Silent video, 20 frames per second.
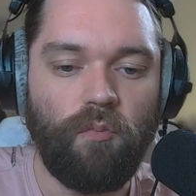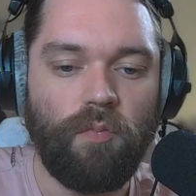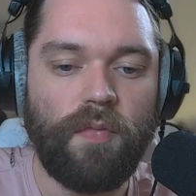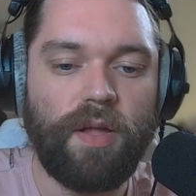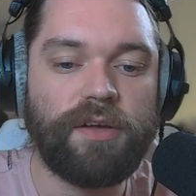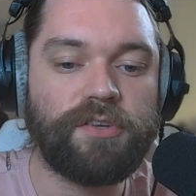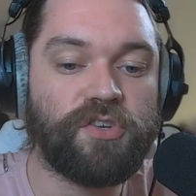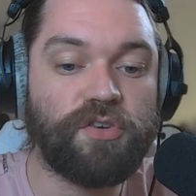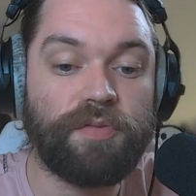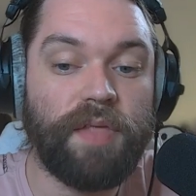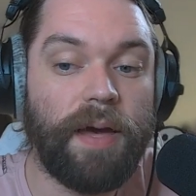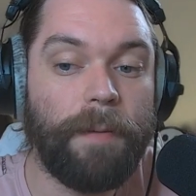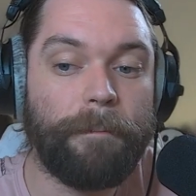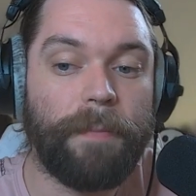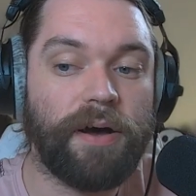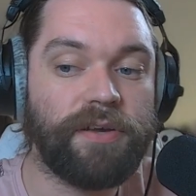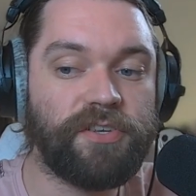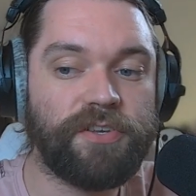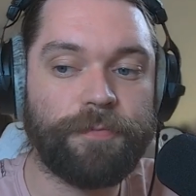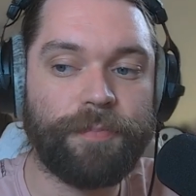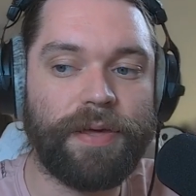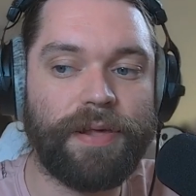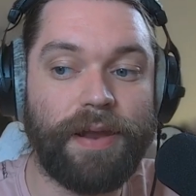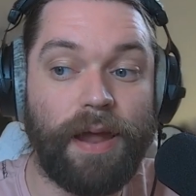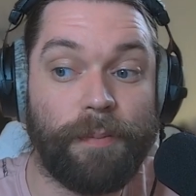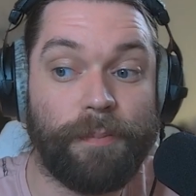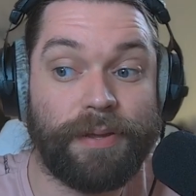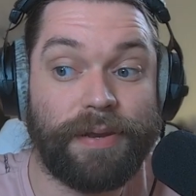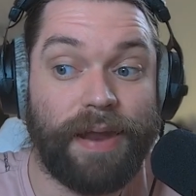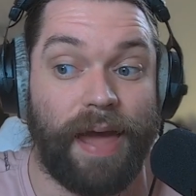So that must have been,
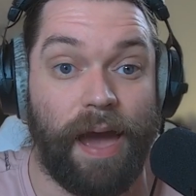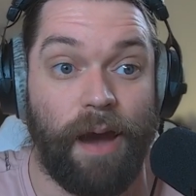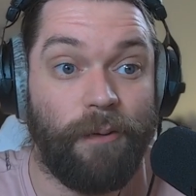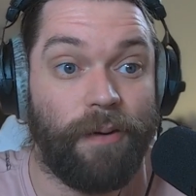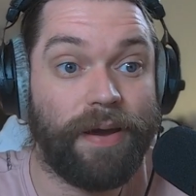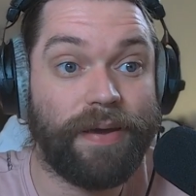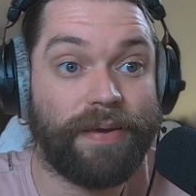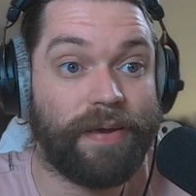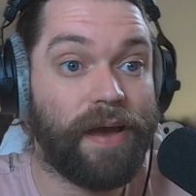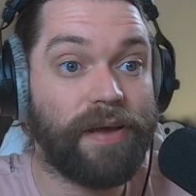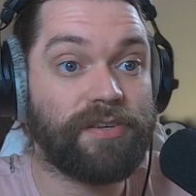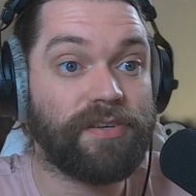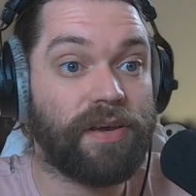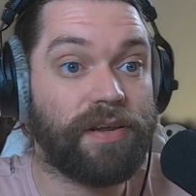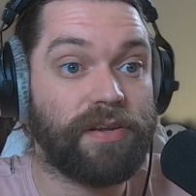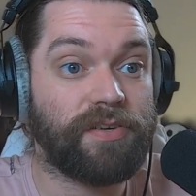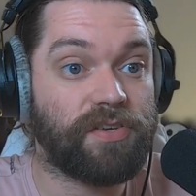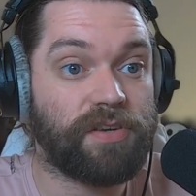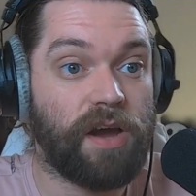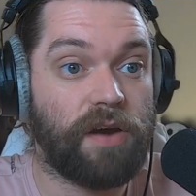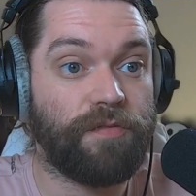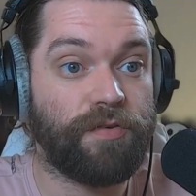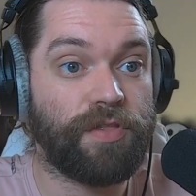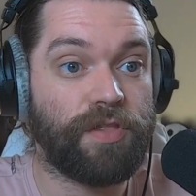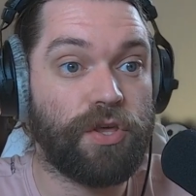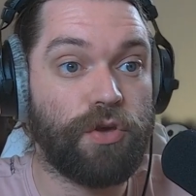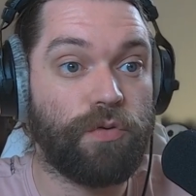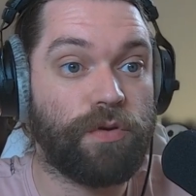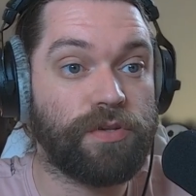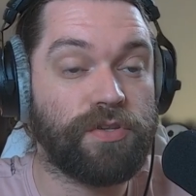how I guess I discovered
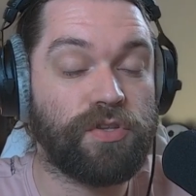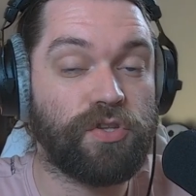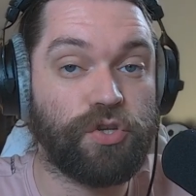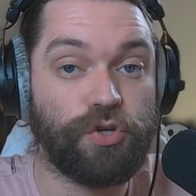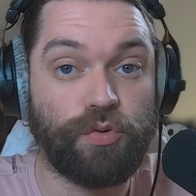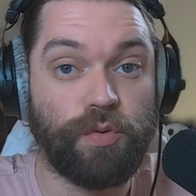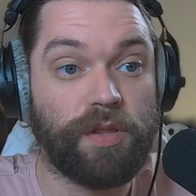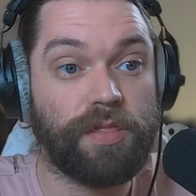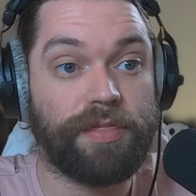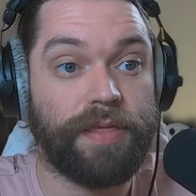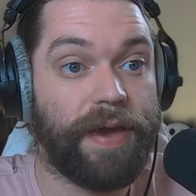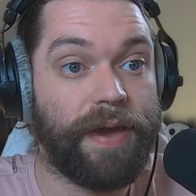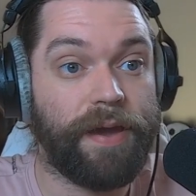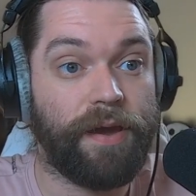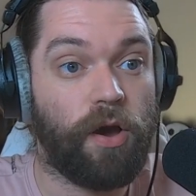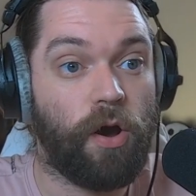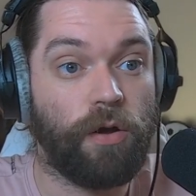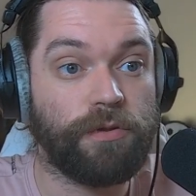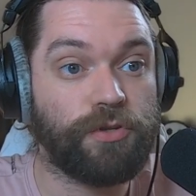that you could do a thing called